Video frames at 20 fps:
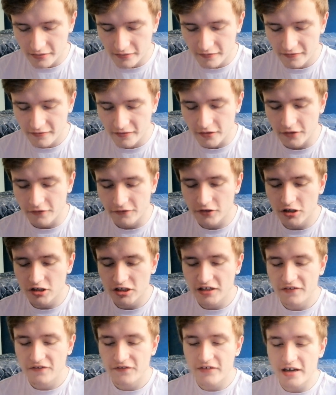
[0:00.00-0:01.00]
So I've got
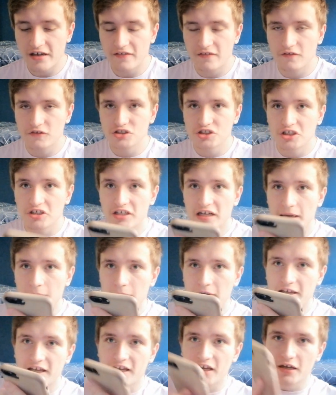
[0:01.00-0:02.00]
the Facetune app
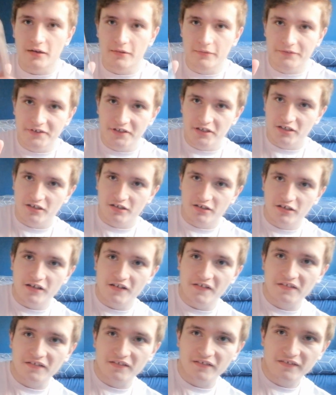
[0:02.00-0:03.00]
here.
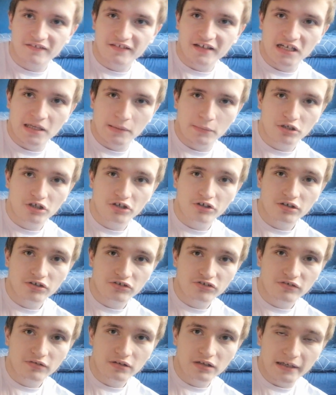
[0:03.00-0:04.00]
As you can see, and I'm gonna
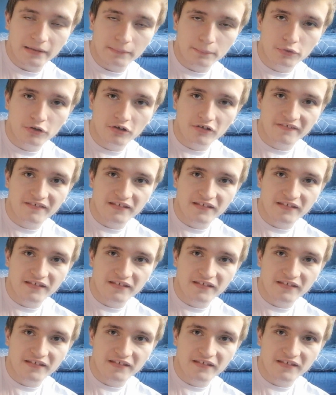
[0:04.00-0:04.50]
like put